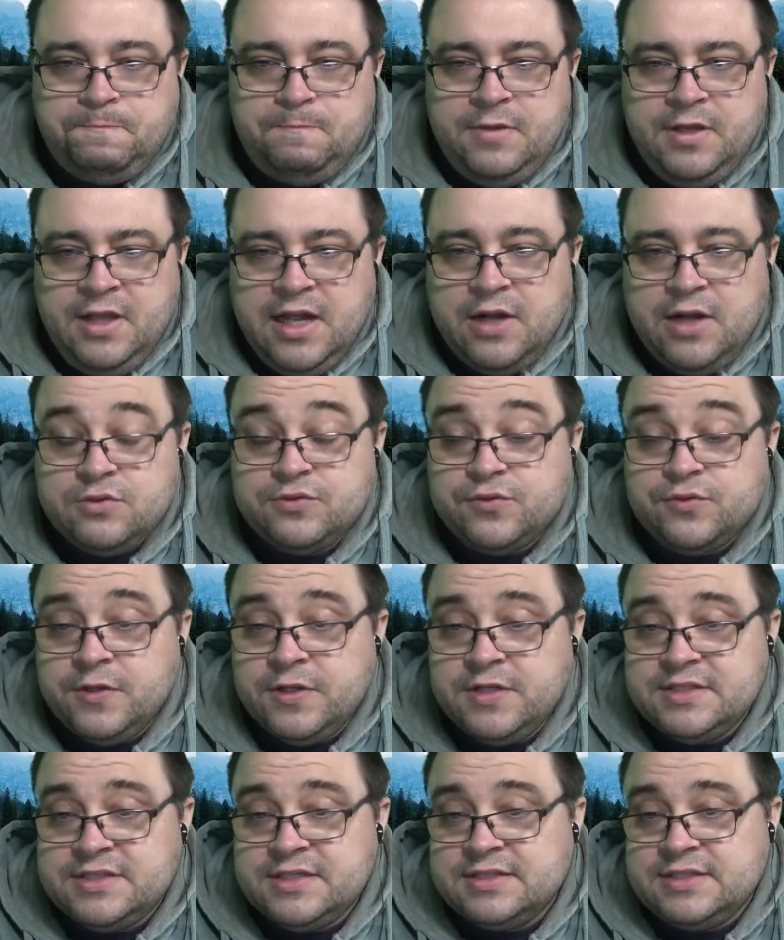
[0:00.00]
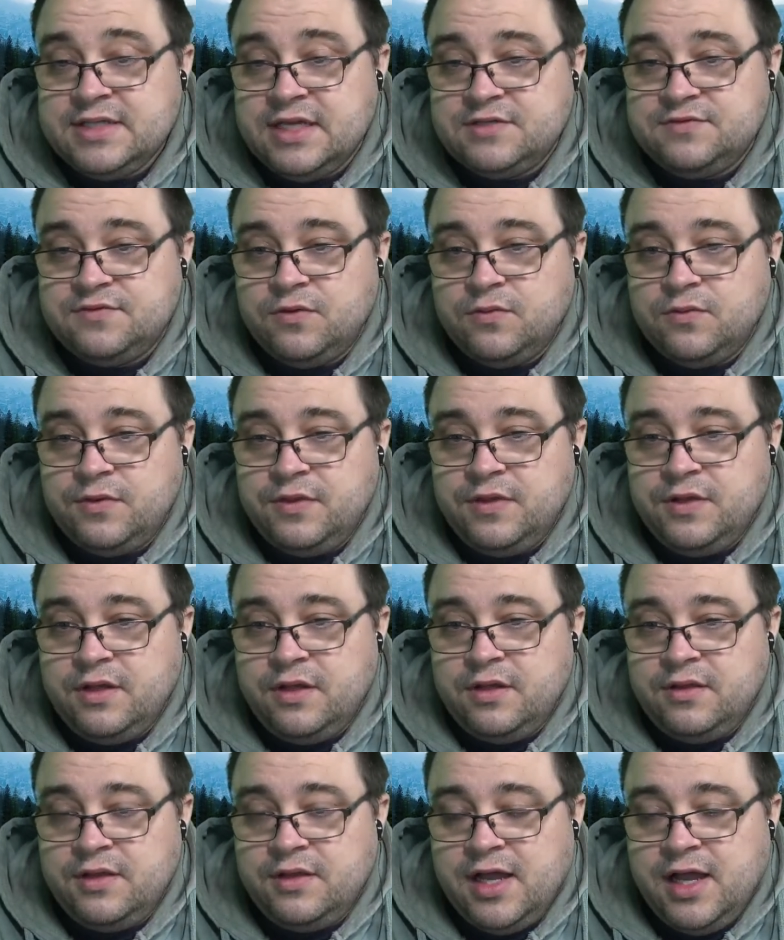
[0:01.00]
I was really successful with
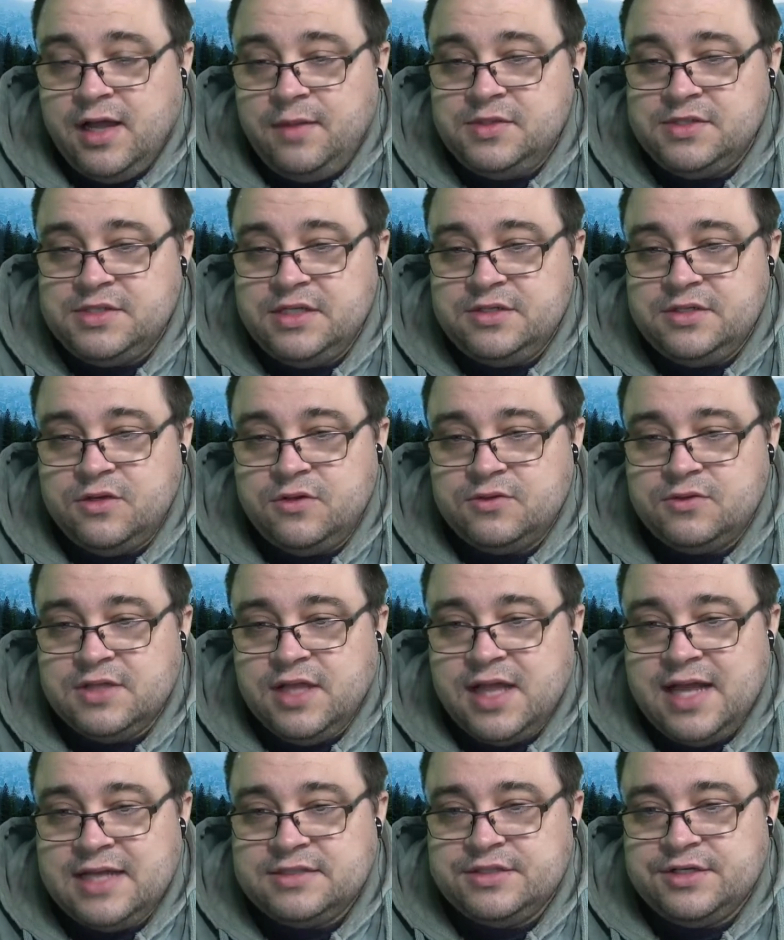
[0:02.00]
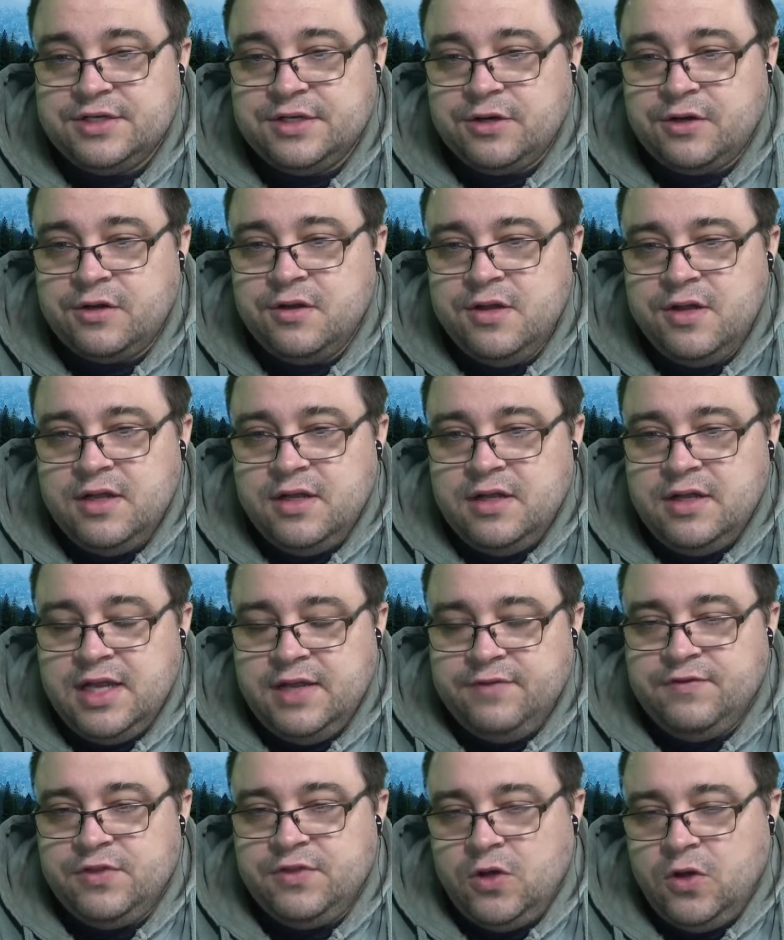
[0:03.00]
the IBC totes last year,
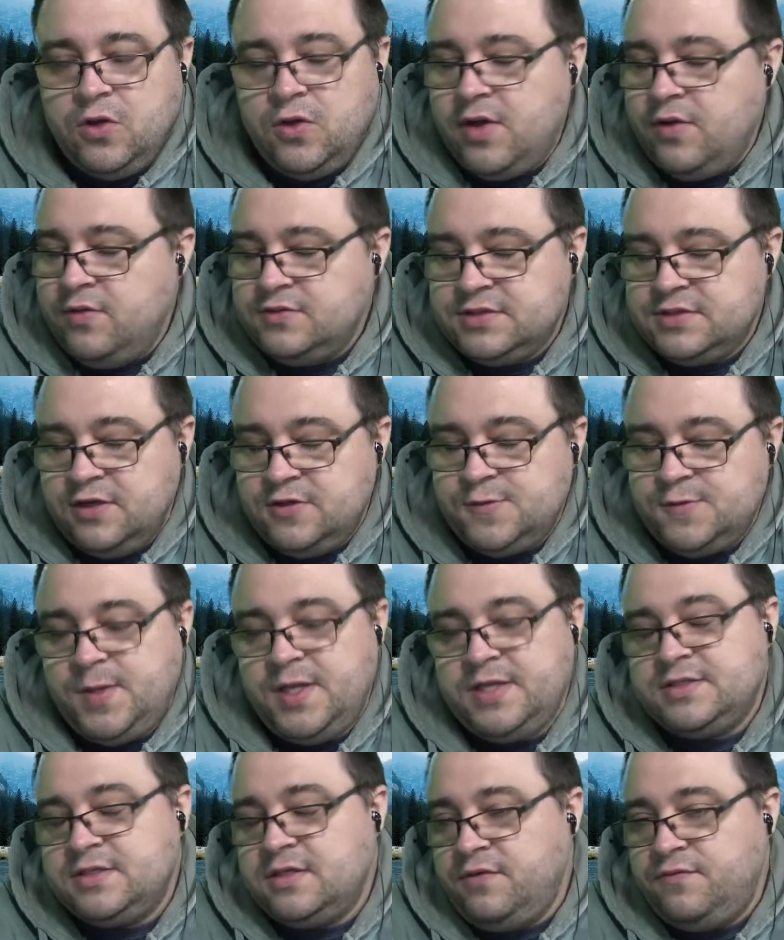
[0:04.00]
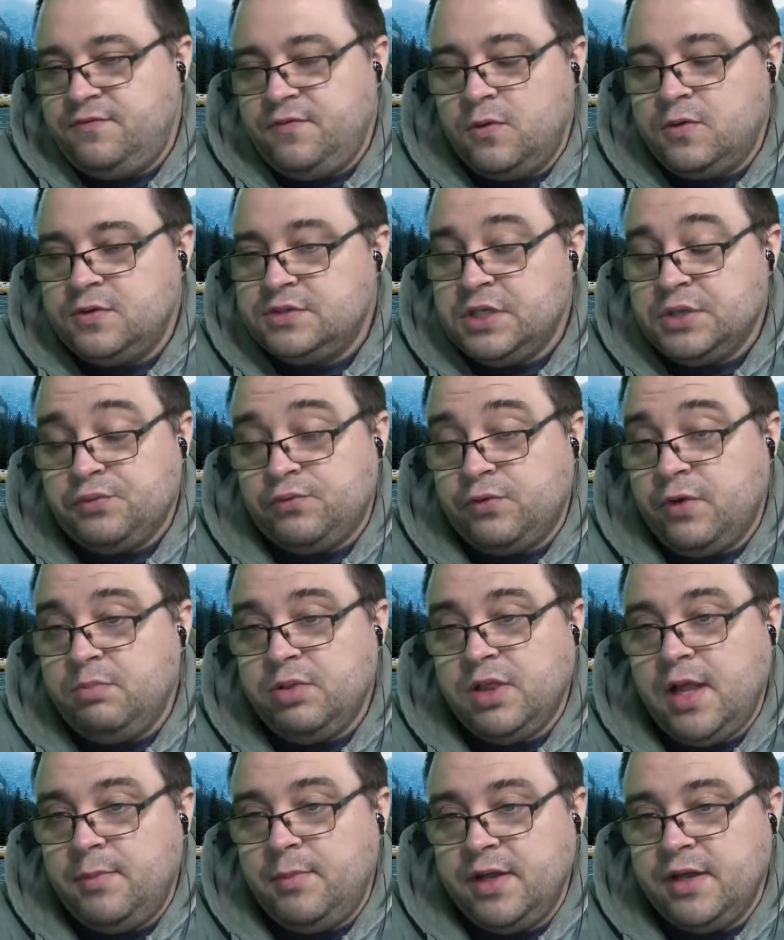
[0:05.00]
even though I was basically focused on
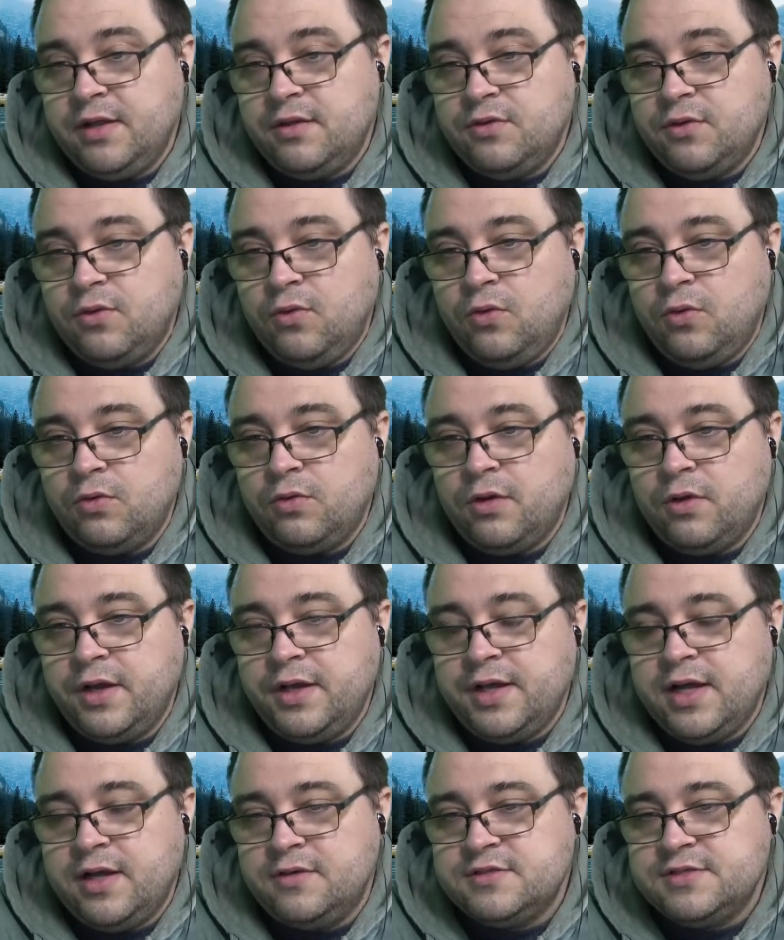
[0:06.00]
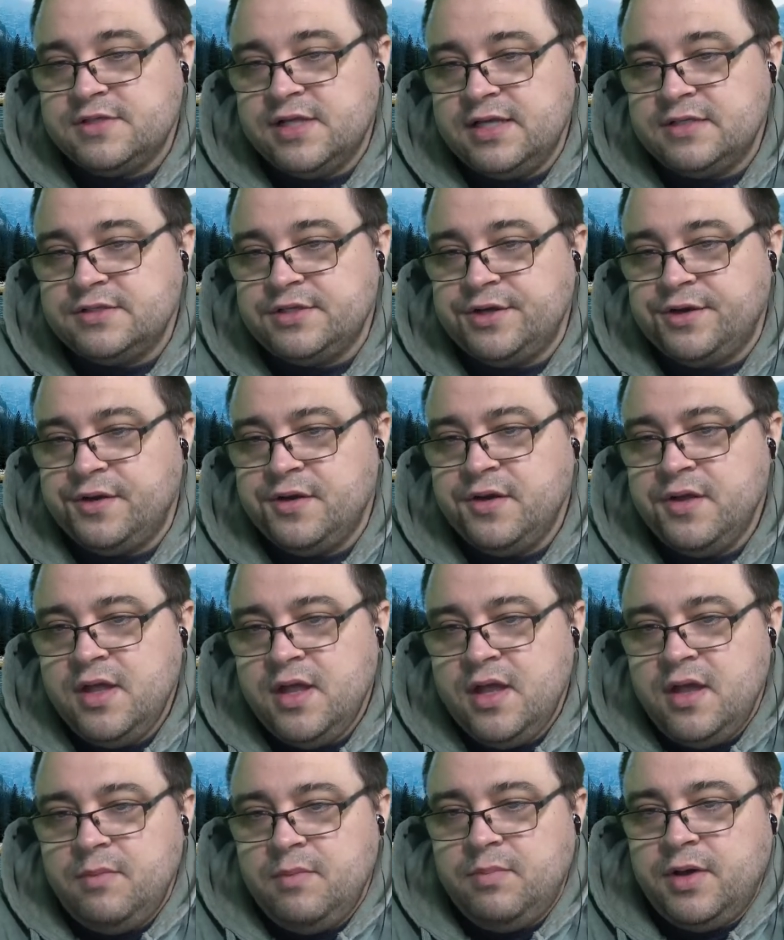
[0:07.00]
replumbing the whole greenhouse last year.
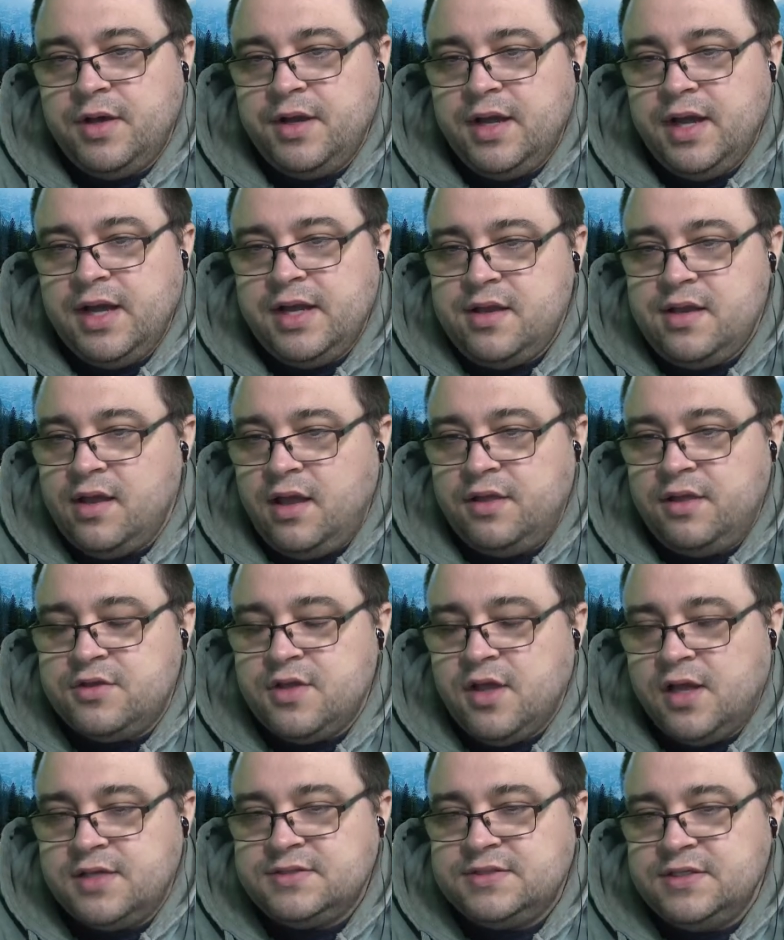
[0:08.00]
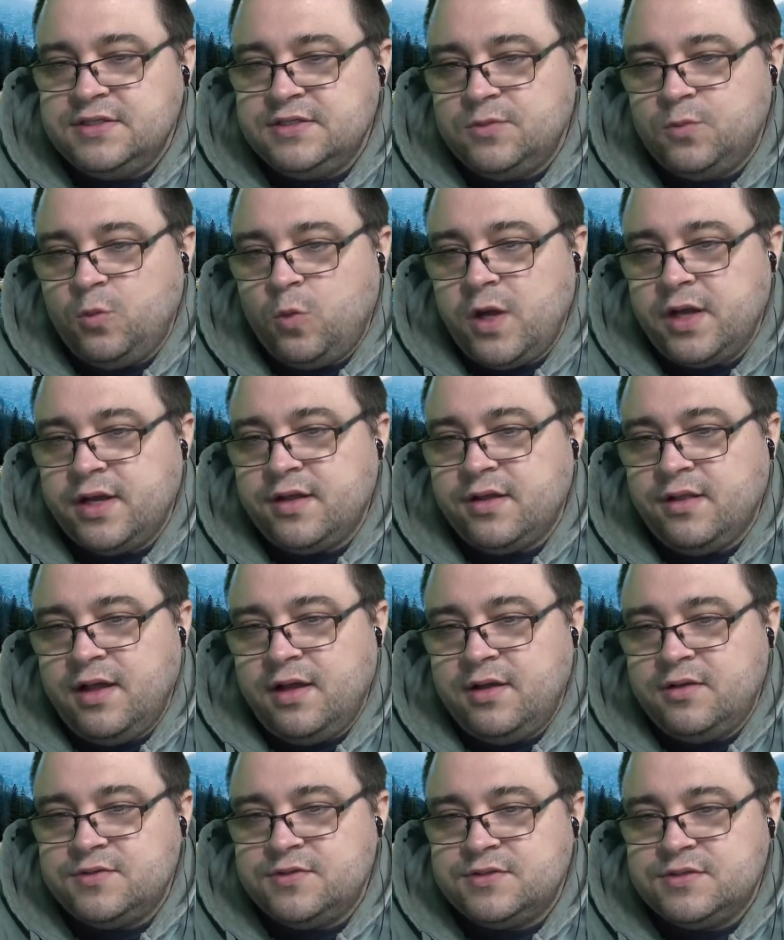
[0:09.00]
But I tossed in some white
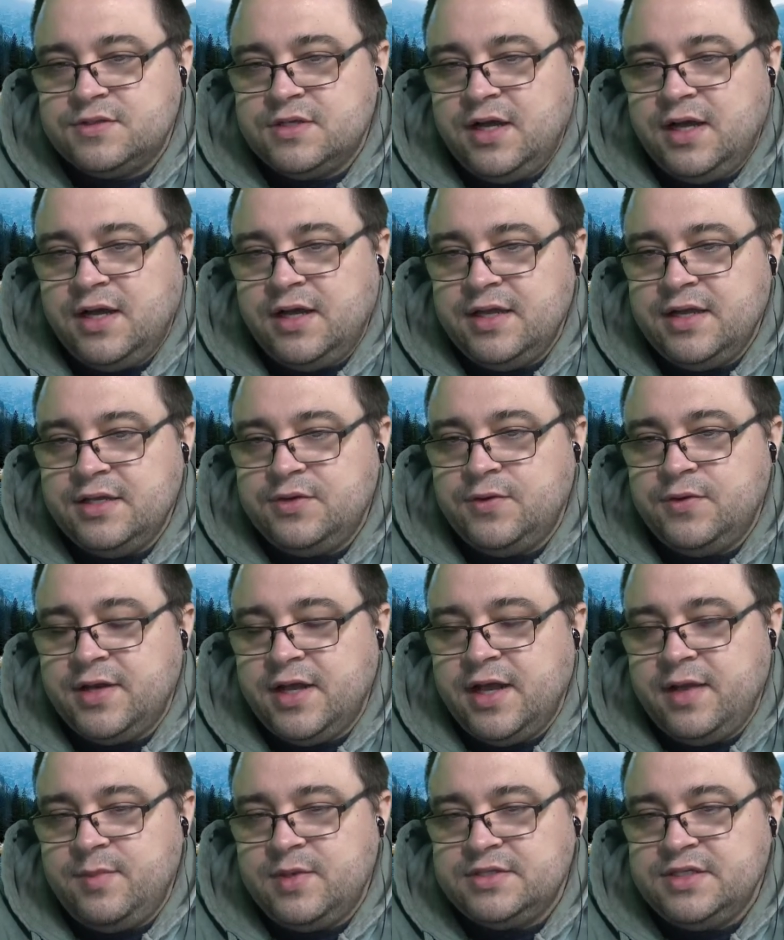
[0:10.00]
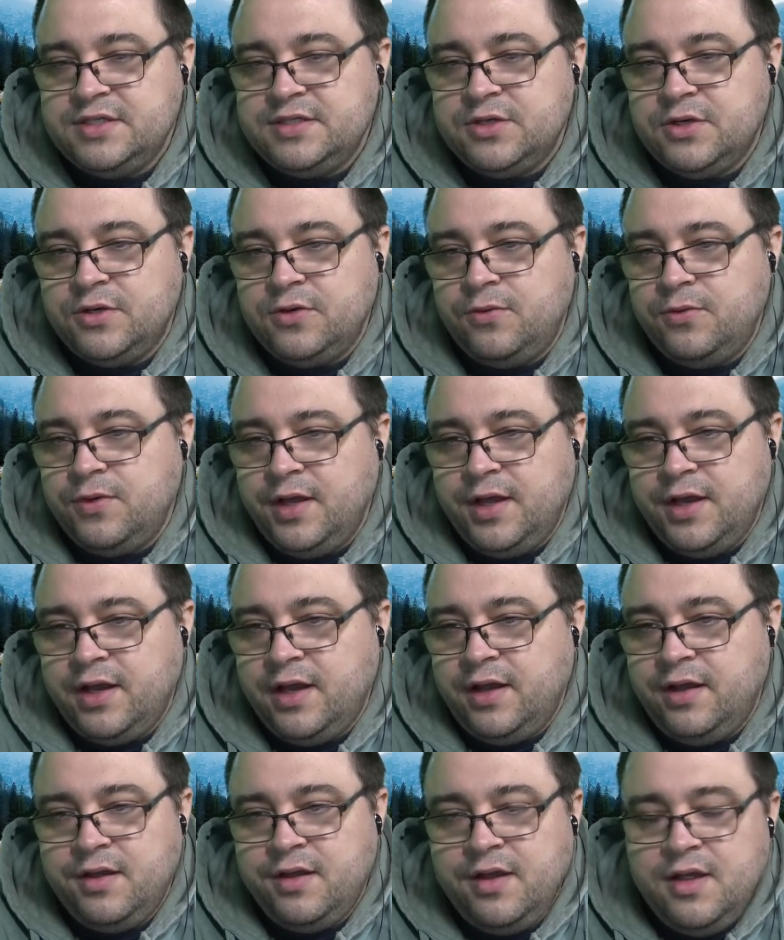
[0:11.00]
clouds into an IBC tote, and
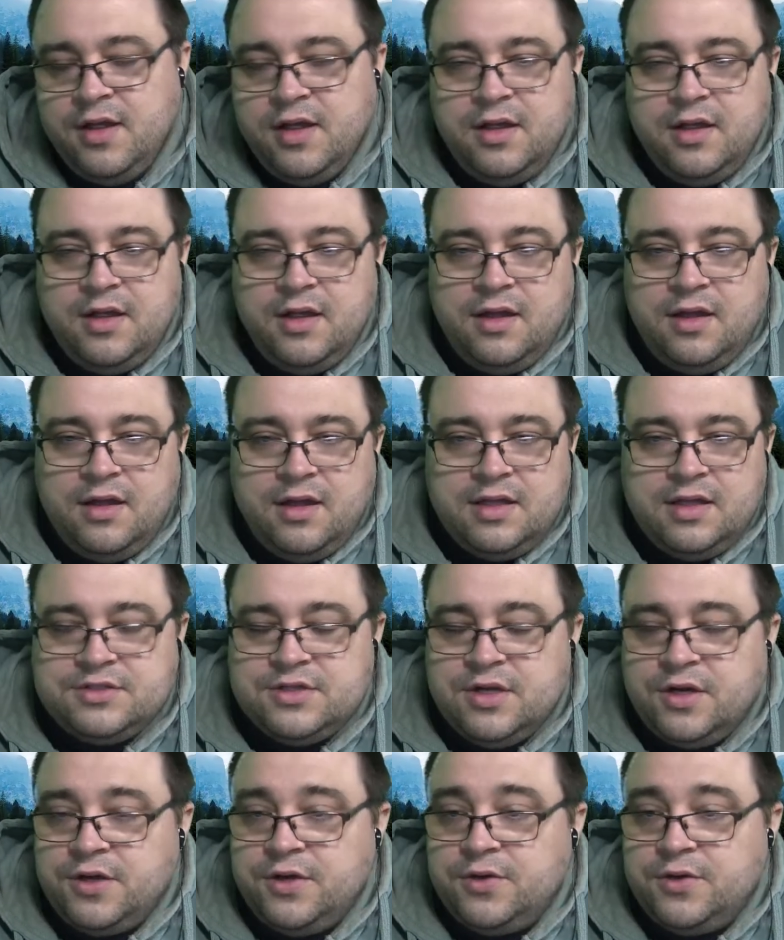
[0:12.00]
I started